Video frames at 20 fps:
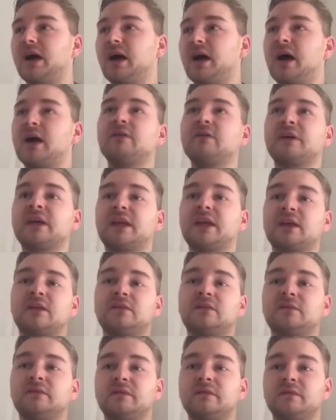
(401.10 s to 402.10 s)
I
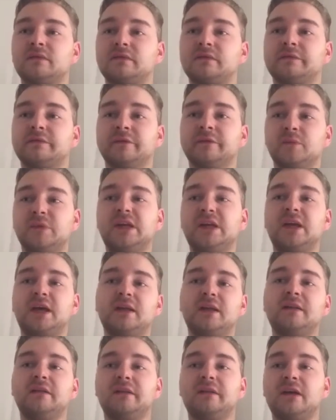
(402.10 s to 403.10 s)
reckon for me
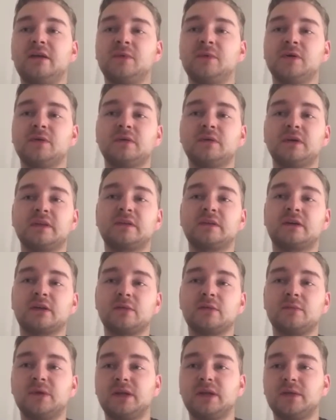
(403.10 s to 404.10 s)
and Damo, it's going
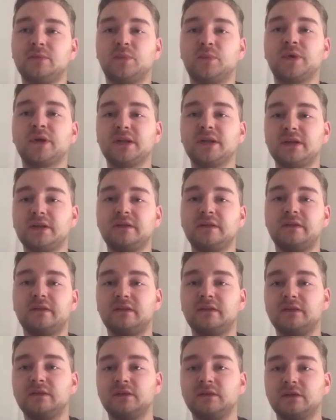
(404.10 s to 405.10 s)
to be brilliant
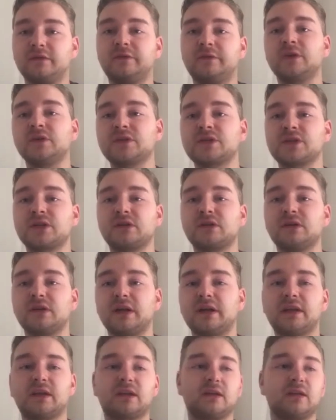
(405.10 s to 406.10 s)
to the future.
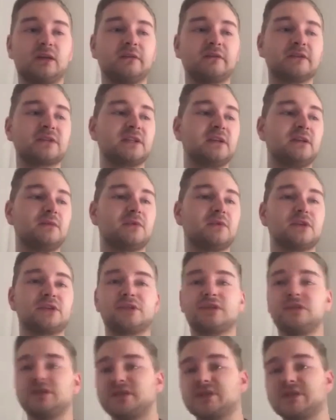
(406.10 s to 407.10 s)
Like, obviously, we're
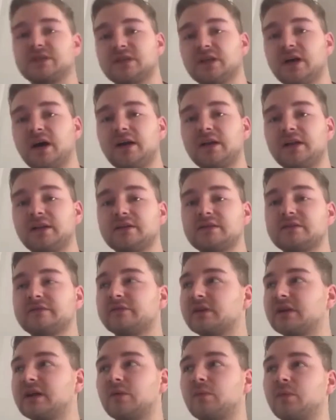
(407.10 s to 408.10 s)
just started this
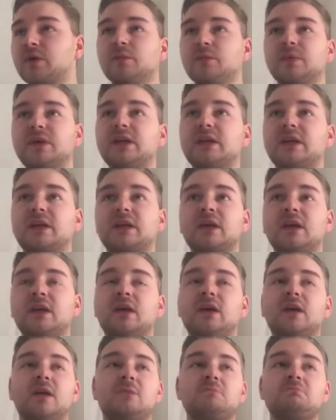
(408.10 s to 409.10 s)
for like 1 week
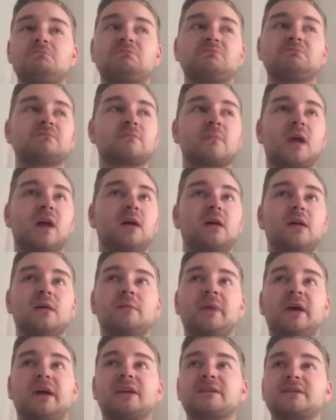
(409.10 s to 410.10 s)

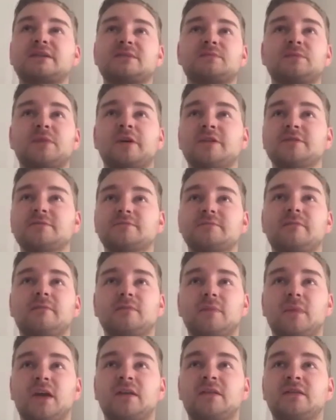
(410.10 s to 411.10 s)
max, but
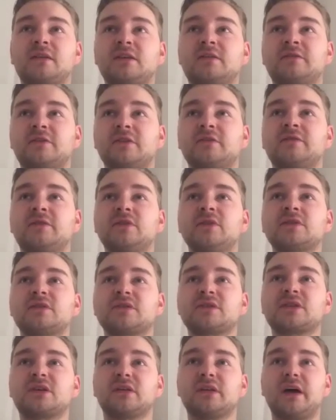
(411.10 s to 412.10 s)
I think for the future
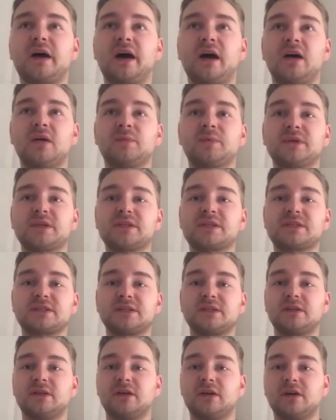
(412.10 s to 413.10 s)
it's going to help us
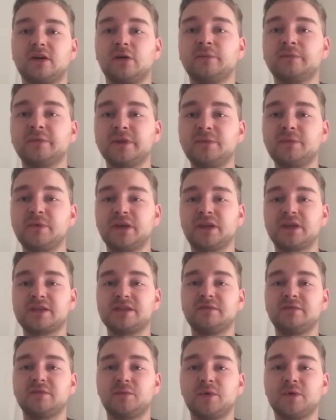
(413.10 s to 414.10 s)
and hopefully make us
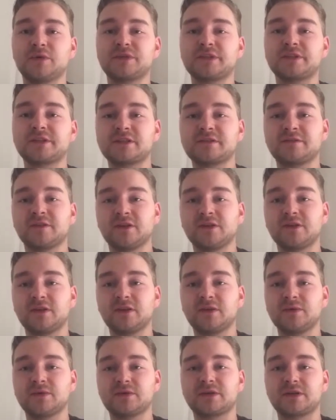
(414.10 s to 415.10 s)
even more successful on the
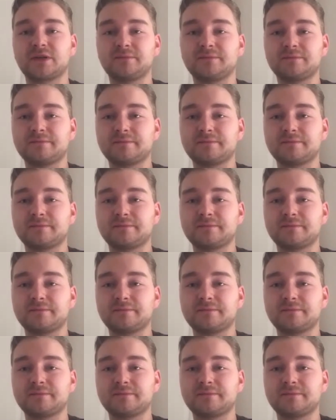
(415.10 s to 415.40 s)
tour.